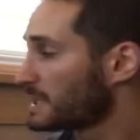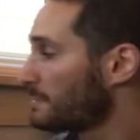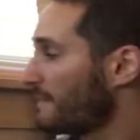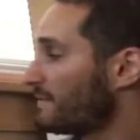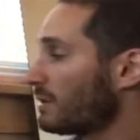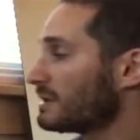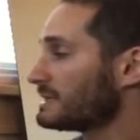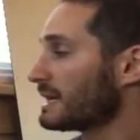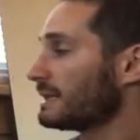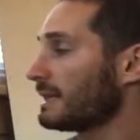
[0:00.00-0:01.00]
to be
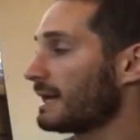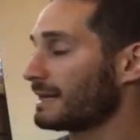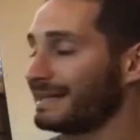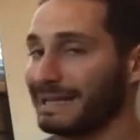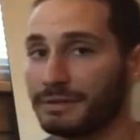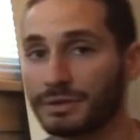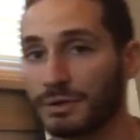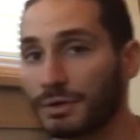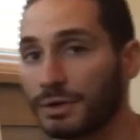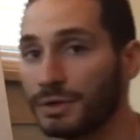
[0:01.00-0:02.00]
focusing a lot on
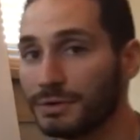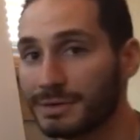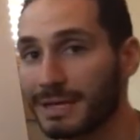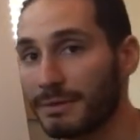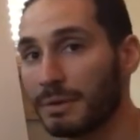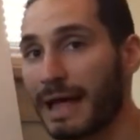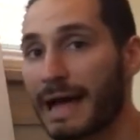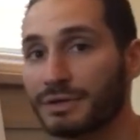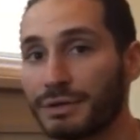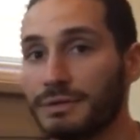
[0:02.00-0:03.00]
internal cues will
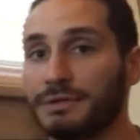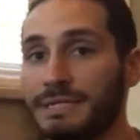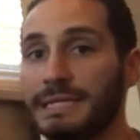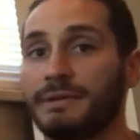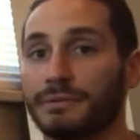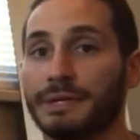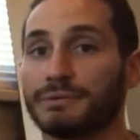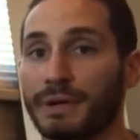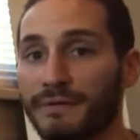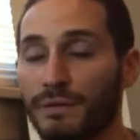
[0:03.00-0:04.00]
actually
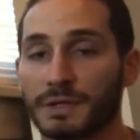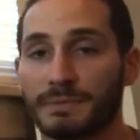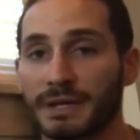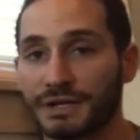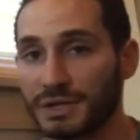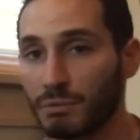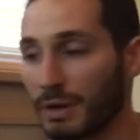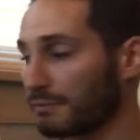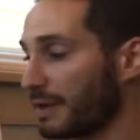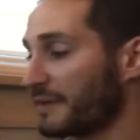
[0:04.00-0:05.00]
decrease rate of force production
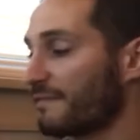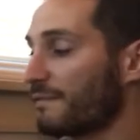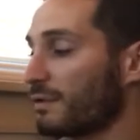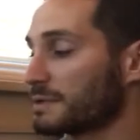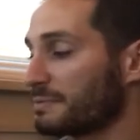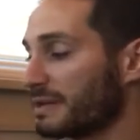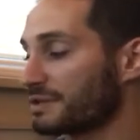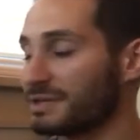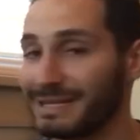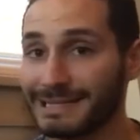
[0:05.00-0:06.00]
when rate of force
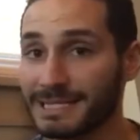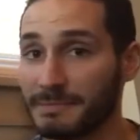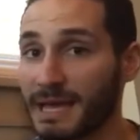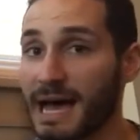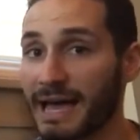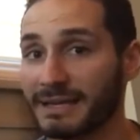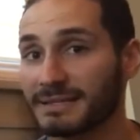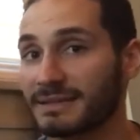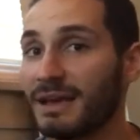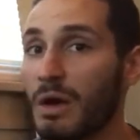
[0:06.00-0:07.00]
production needs to be
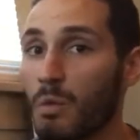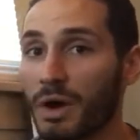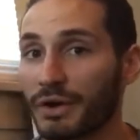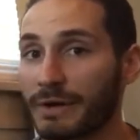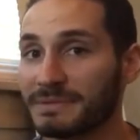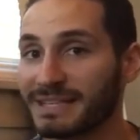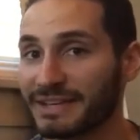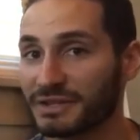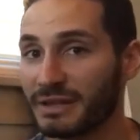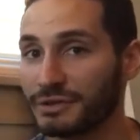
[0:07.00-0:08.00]
highest. 1 RM
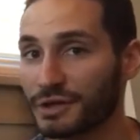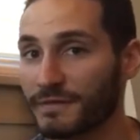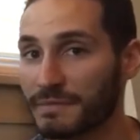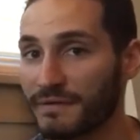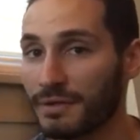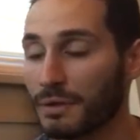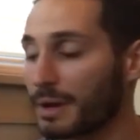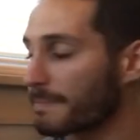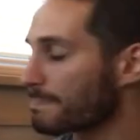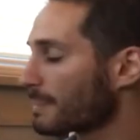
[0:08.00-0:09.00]
snatch or clean jerk from the
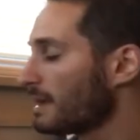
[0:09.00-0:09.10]
floor.